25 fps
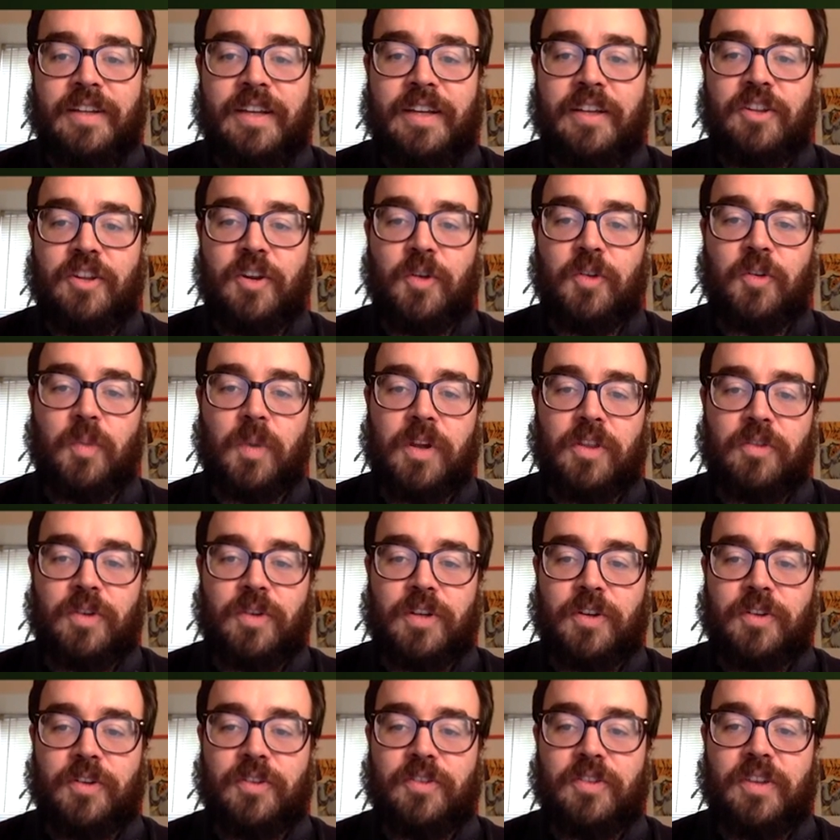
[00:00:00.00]
It knows where the
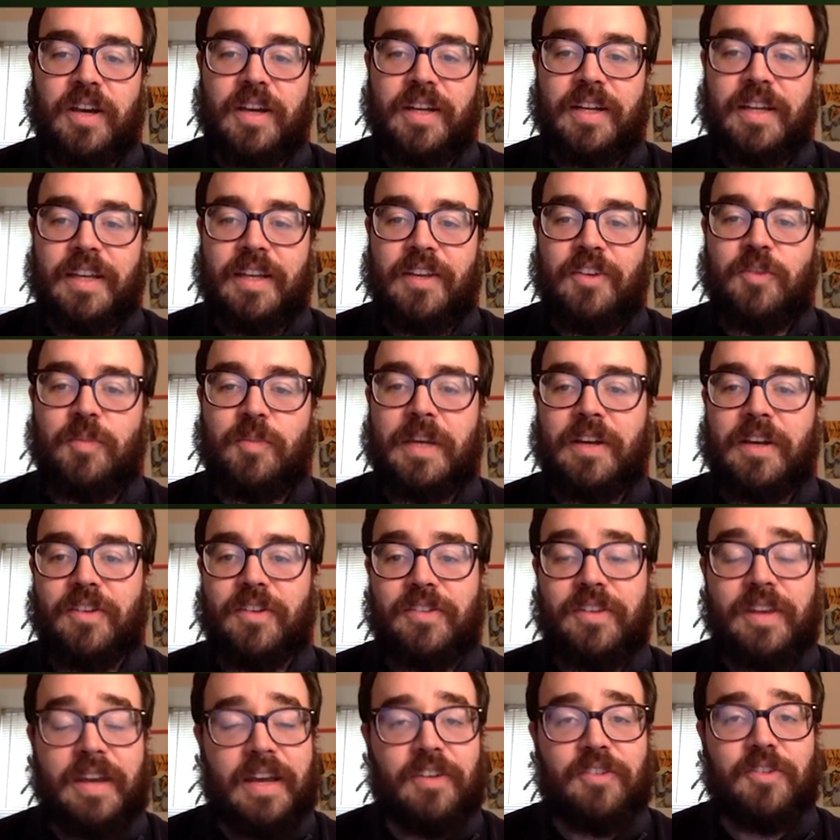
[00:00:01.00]
return slot is
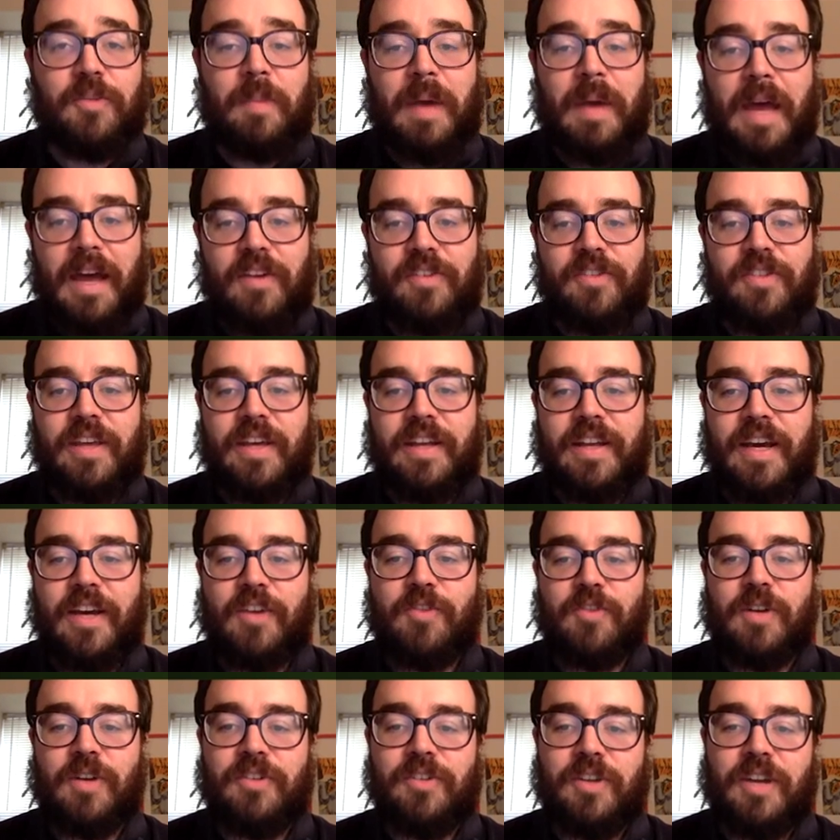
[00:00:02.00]
because test passed that
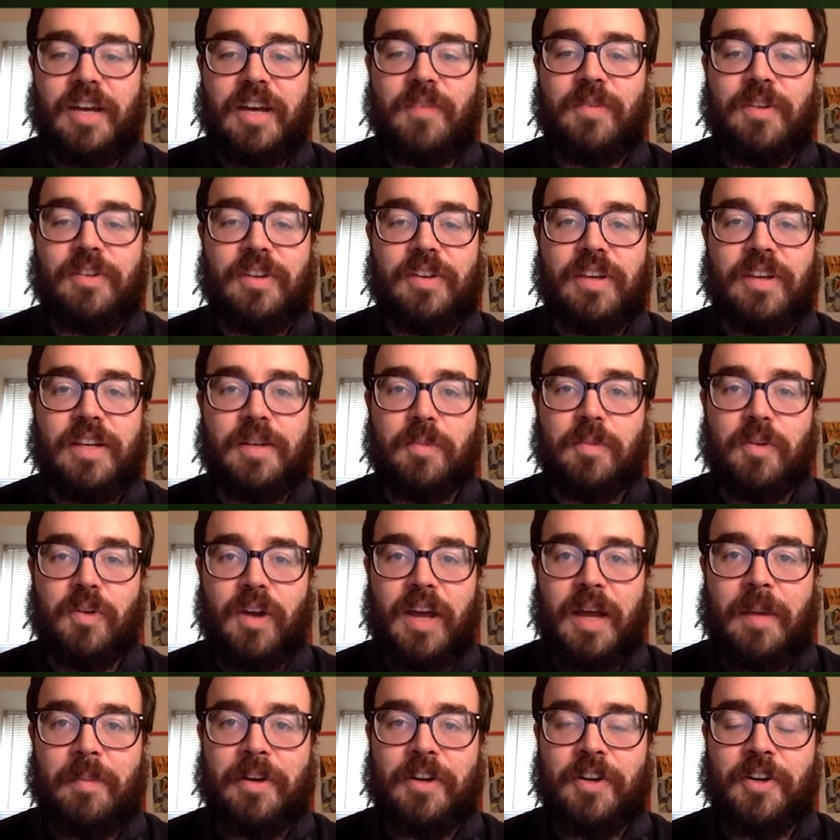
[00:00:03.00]
address to f as a hidden
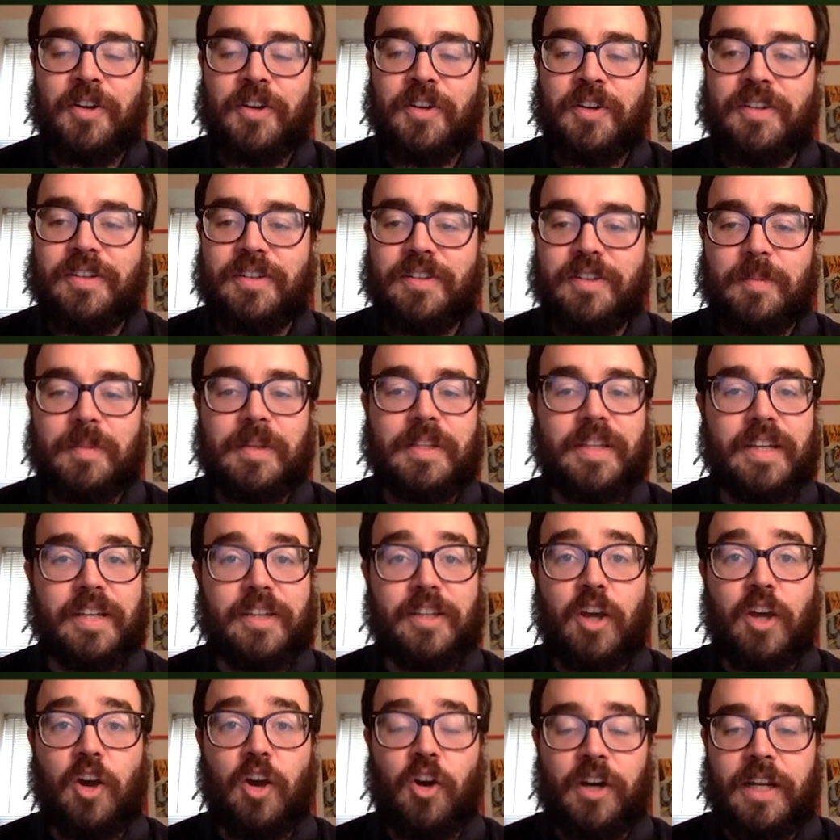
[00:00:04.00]
parameter, typically
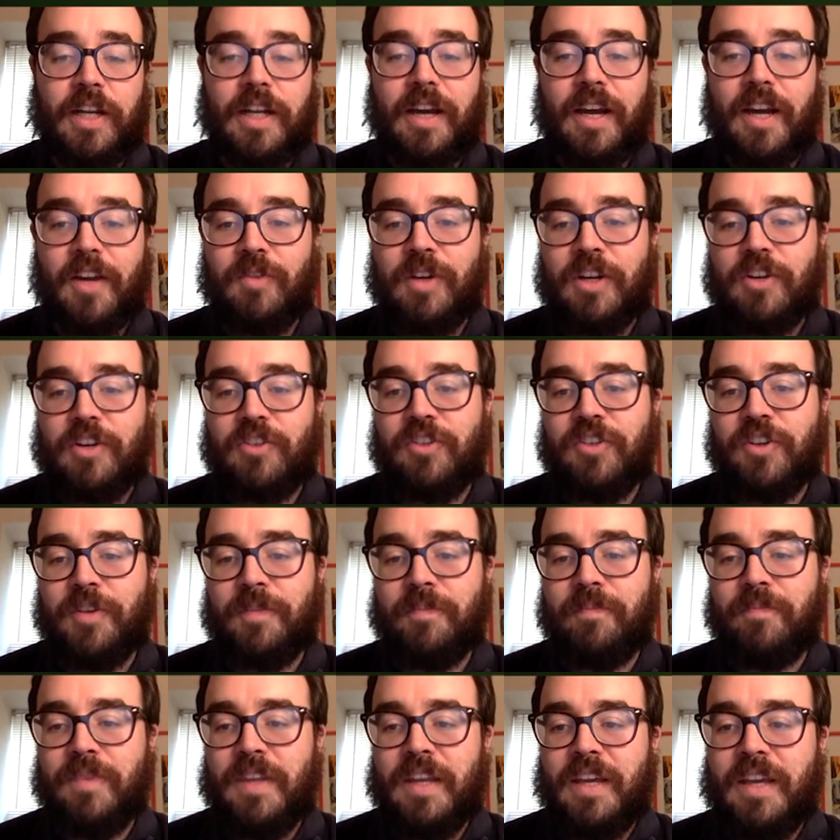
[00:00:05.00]
in the RDI
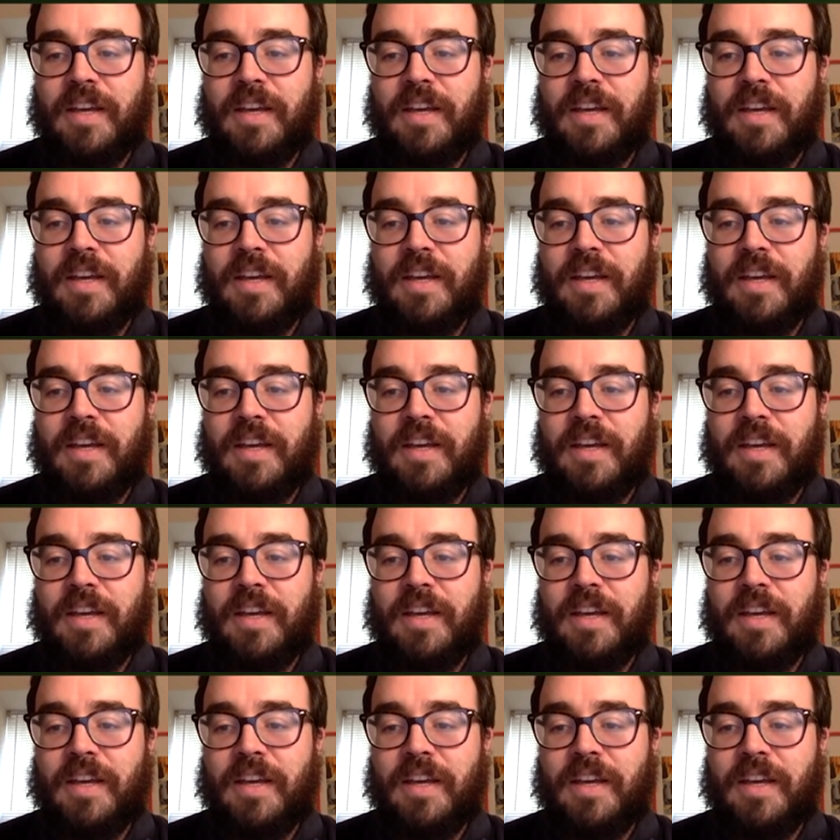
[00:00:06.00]
register.